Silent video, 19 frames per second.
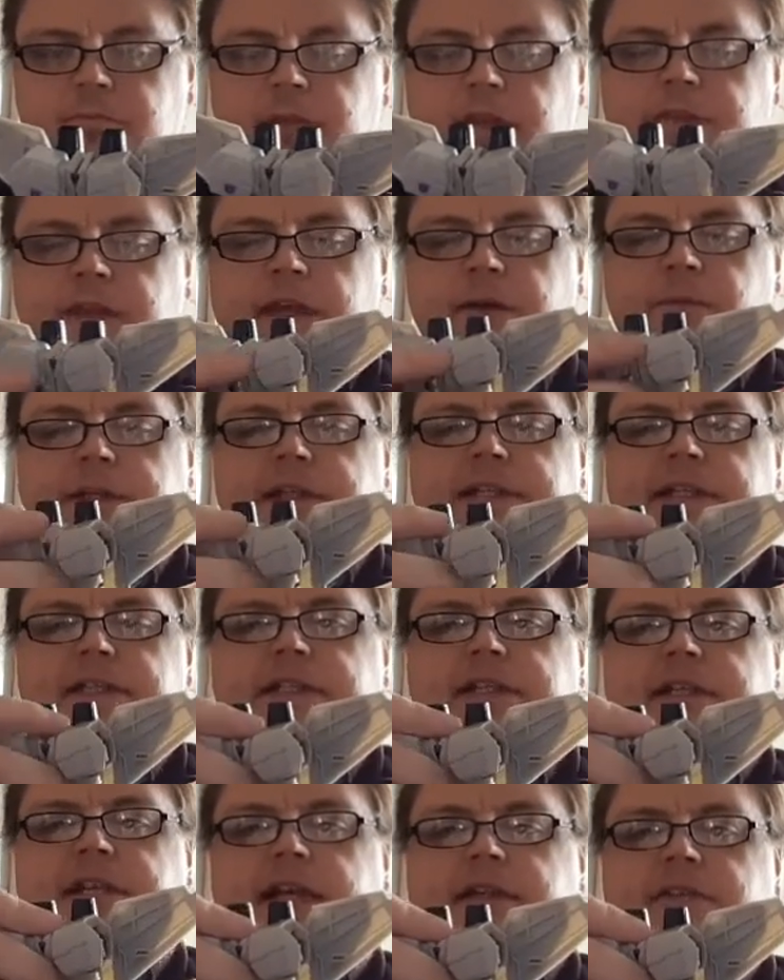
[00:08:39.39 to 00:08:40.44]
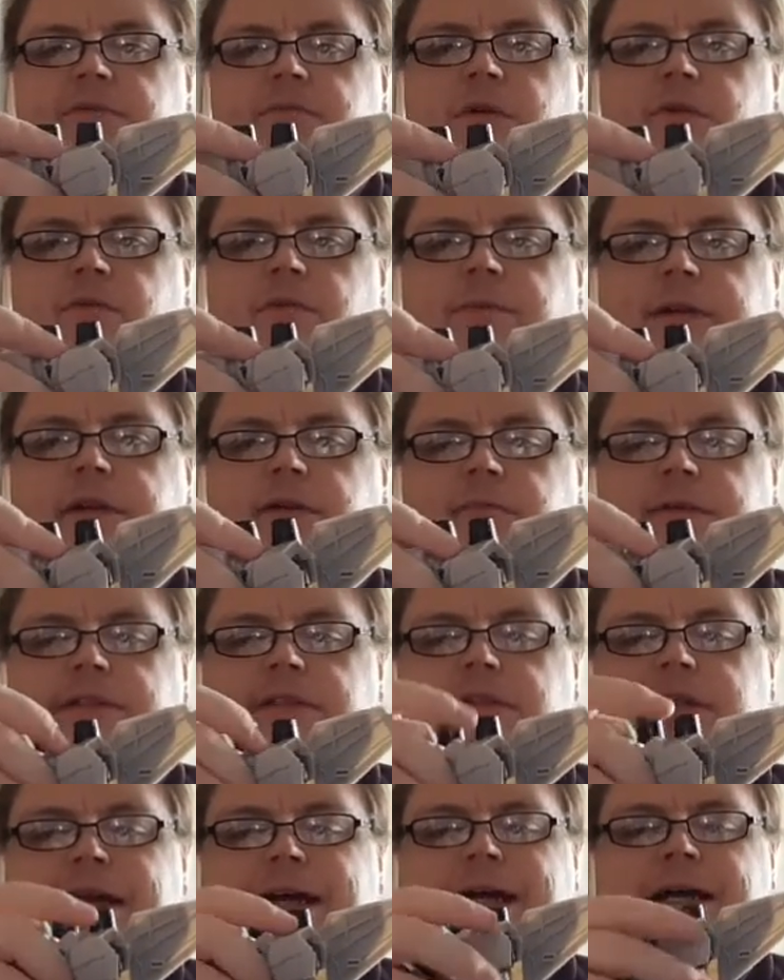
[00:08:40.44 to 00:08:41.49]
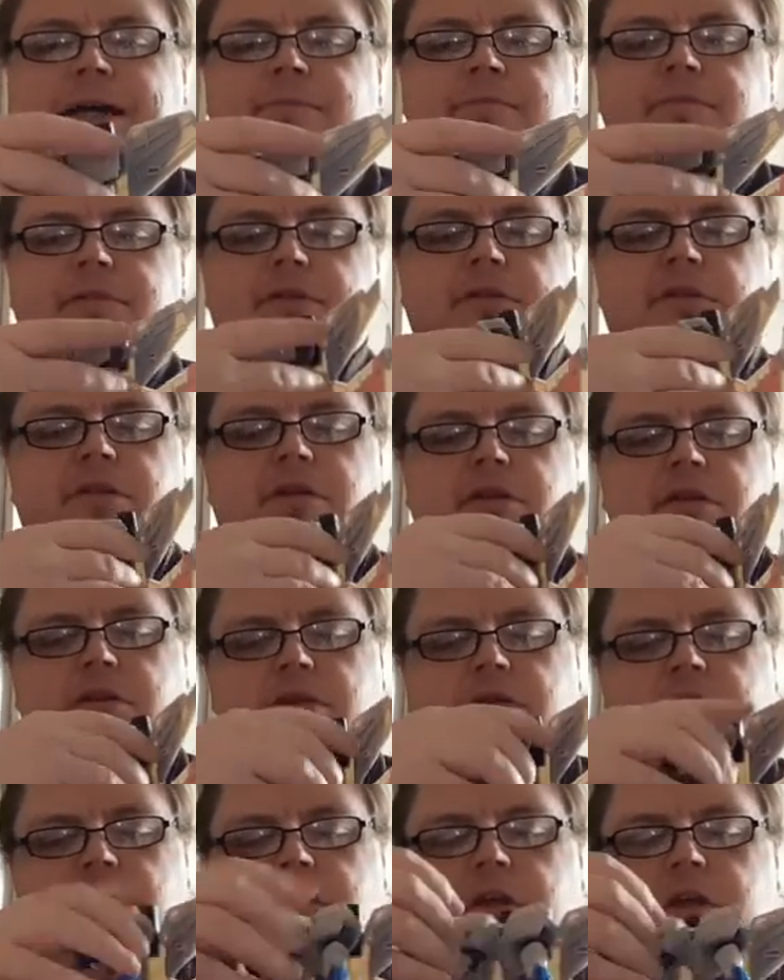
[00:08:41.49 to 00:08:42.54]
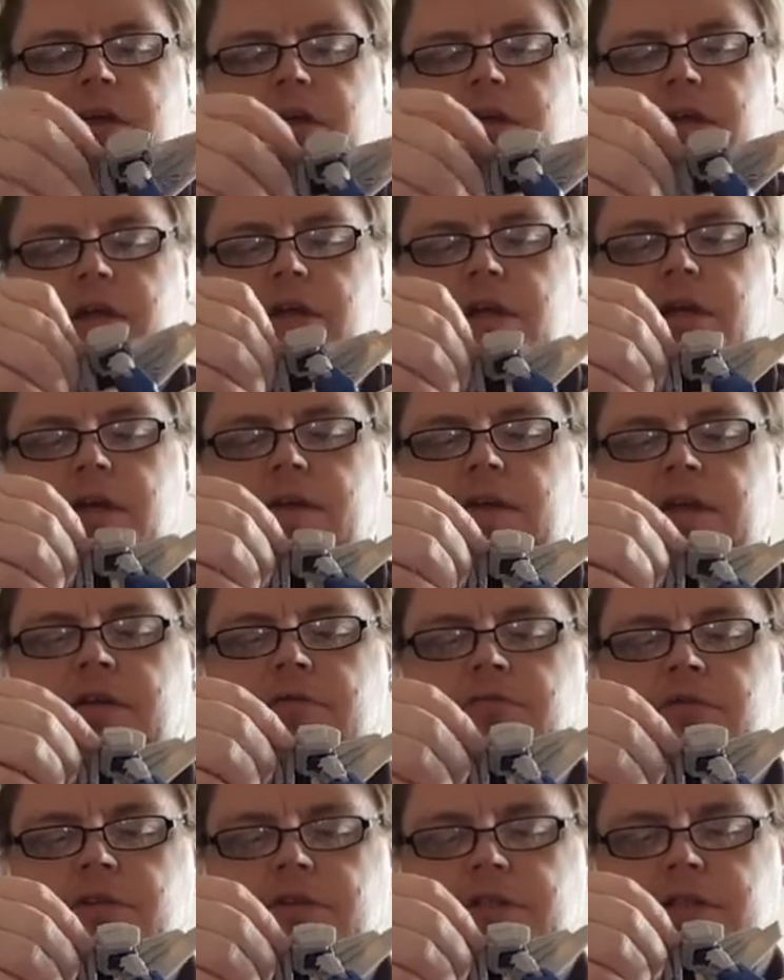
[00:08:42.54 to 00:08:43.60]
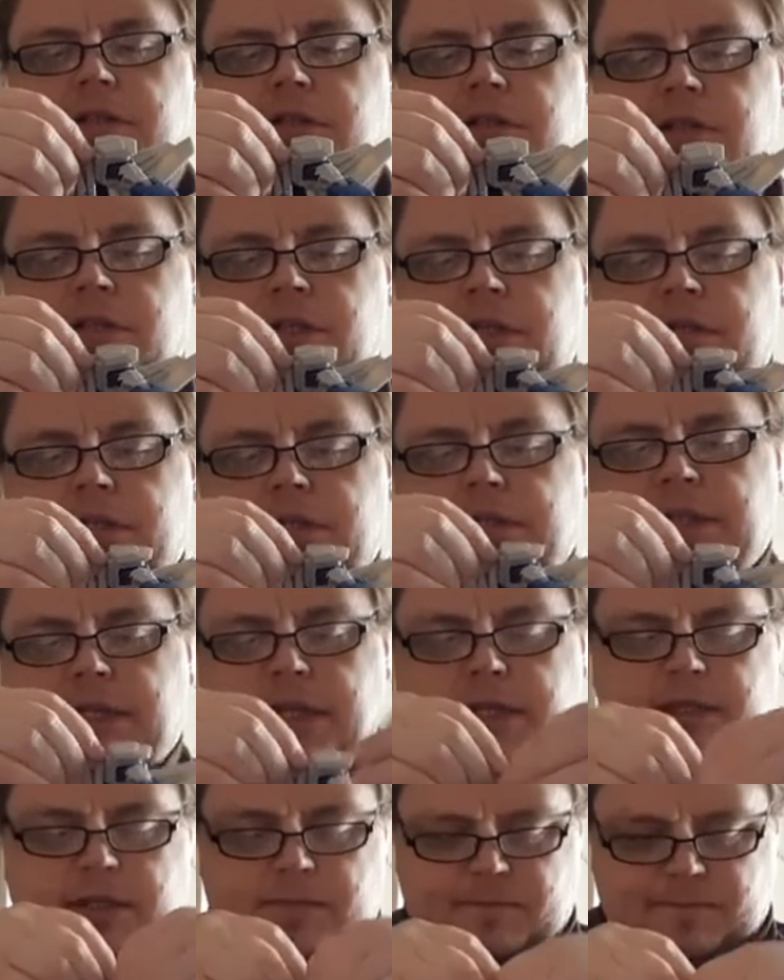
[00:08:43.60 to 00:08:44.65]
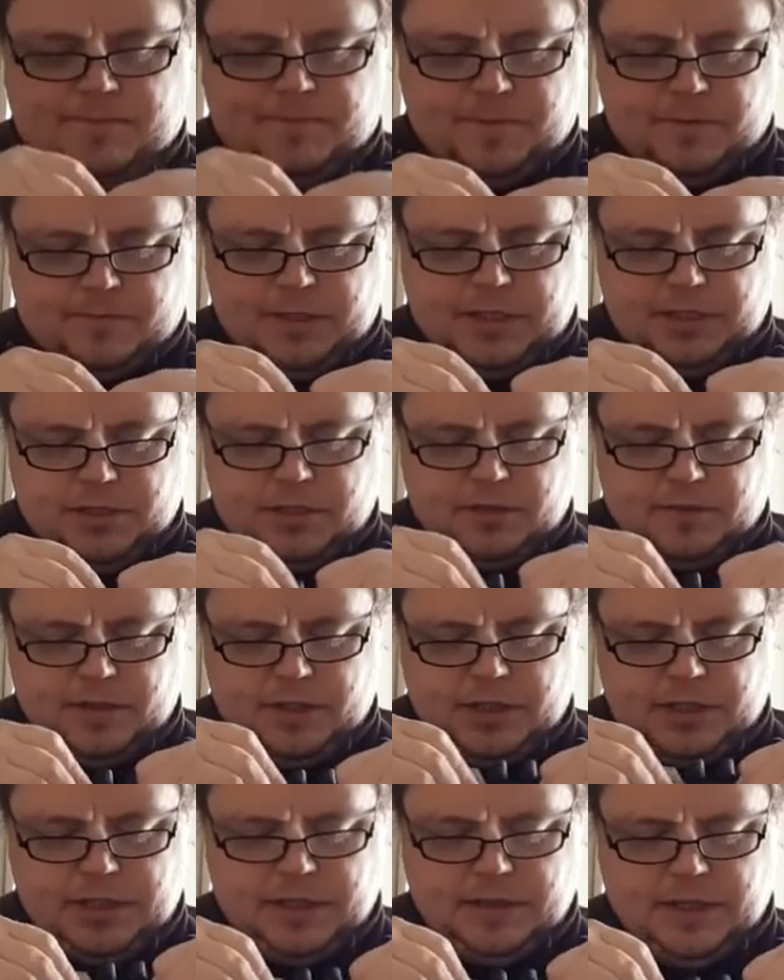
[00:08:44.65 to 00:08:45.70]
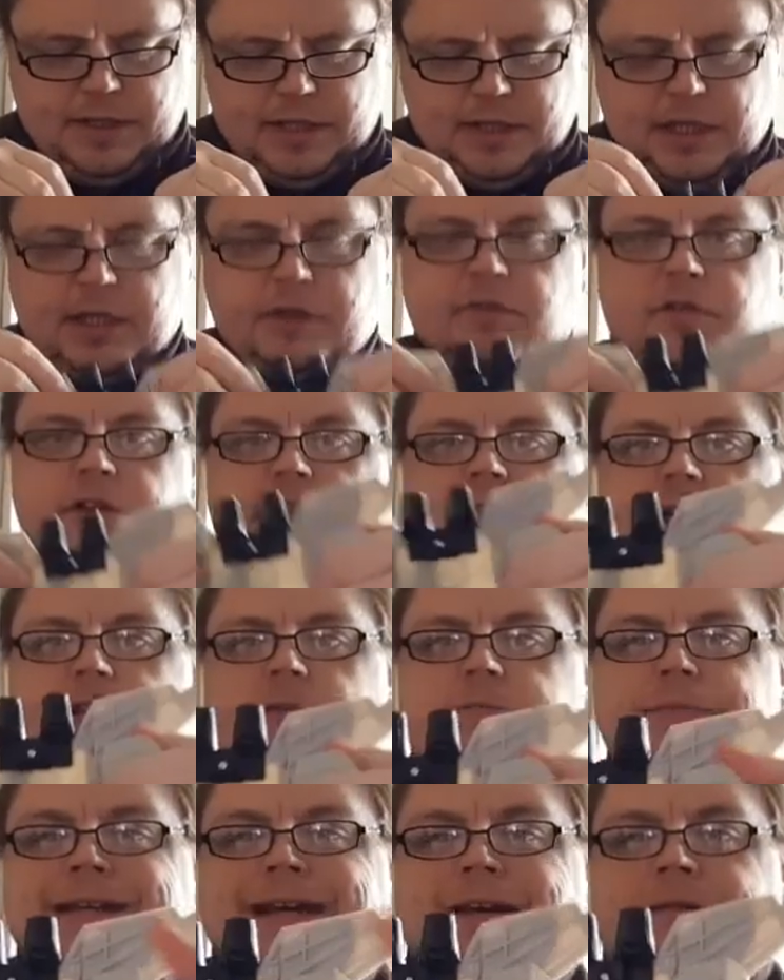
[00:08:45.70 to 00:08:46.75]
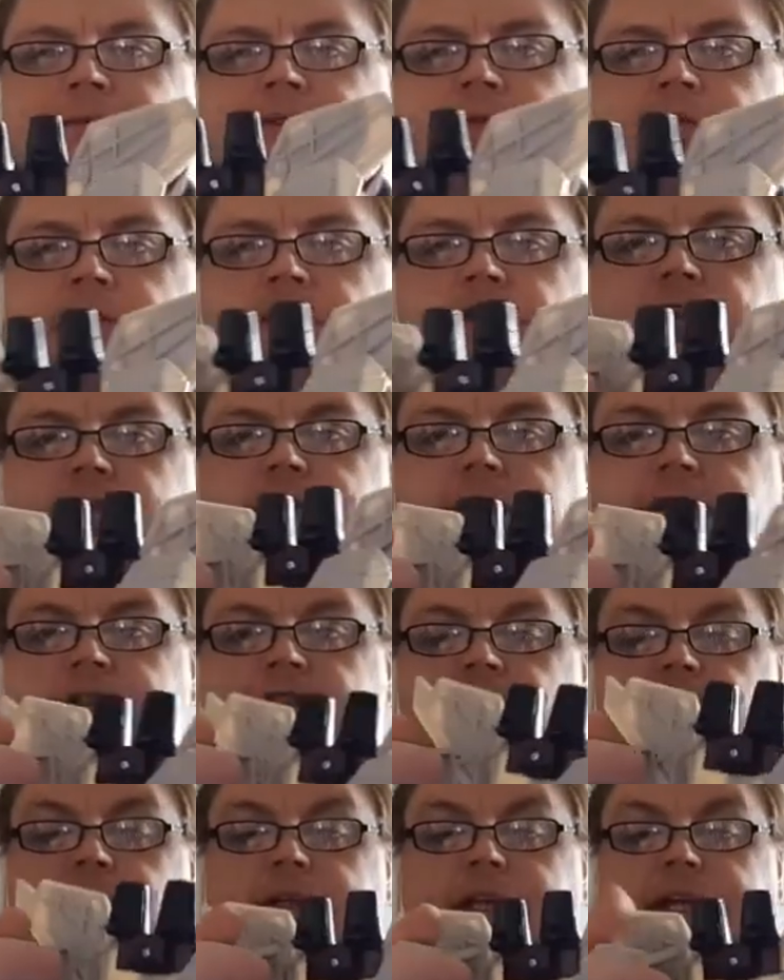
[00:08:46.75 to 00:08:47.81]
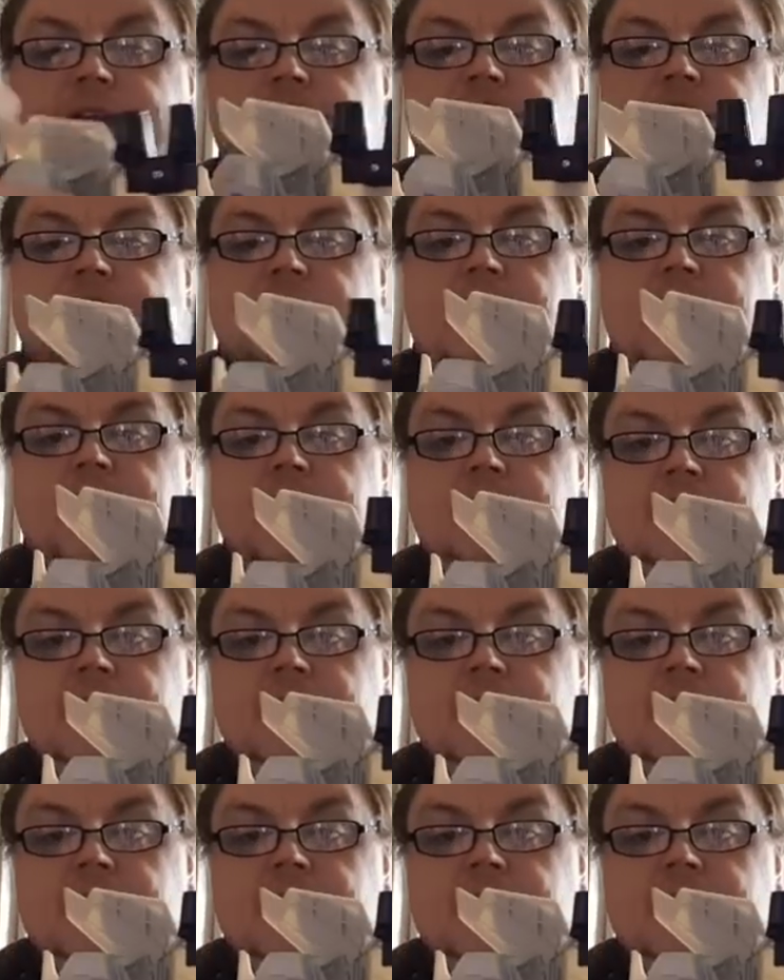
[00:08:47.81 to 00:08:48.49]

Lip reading: Then we disconnect what will become his arms. And then you rotate, and you disconnect them from each other like that. And then you rotate them down and run like a double hinge there.